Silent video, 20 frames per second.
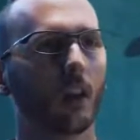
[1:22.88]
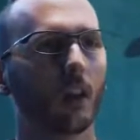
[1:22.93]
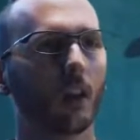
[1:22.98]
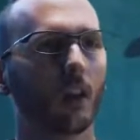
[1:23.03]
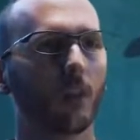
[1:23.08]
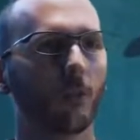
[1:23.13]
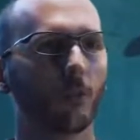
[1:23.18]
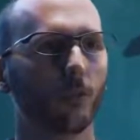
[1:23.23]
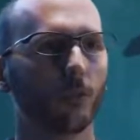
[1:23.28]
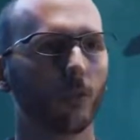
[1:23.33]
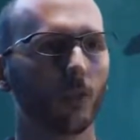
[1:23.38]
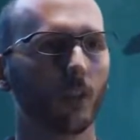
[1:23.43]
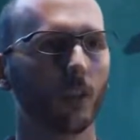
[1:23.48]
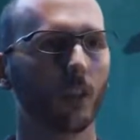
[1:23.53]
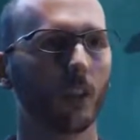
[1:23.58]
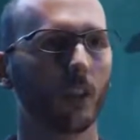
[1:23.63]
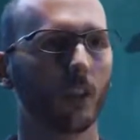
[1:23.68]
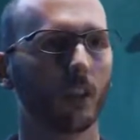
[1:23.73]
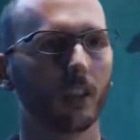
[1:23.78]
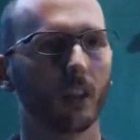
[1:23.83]
uh,
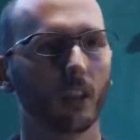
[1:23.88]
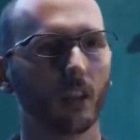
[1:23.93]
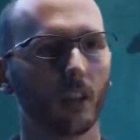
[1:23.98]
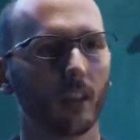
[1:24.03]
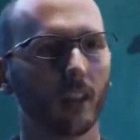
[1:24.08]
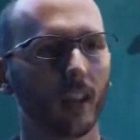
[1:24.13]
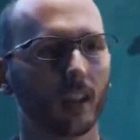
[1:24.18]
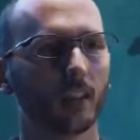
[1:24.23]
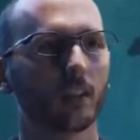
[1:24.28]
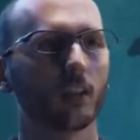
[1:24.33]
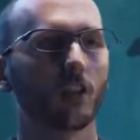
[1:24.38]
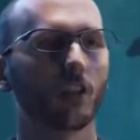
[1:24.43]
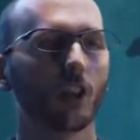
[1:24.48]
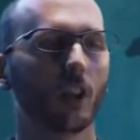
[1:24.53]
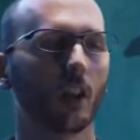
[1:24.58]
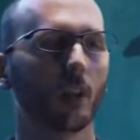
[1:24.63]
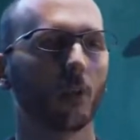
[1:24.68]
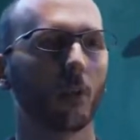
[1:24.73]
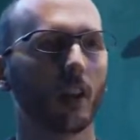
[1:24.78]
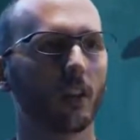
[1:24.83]
for the next
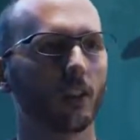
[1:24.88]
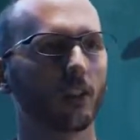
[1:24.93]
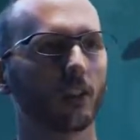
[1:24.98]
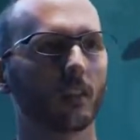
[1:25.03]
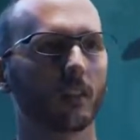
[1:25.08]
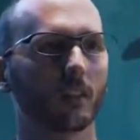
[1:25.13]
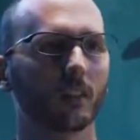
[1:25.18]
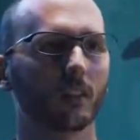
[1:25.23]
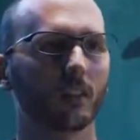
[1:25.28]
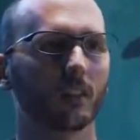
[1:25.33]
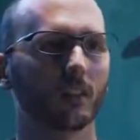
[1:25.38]
generation.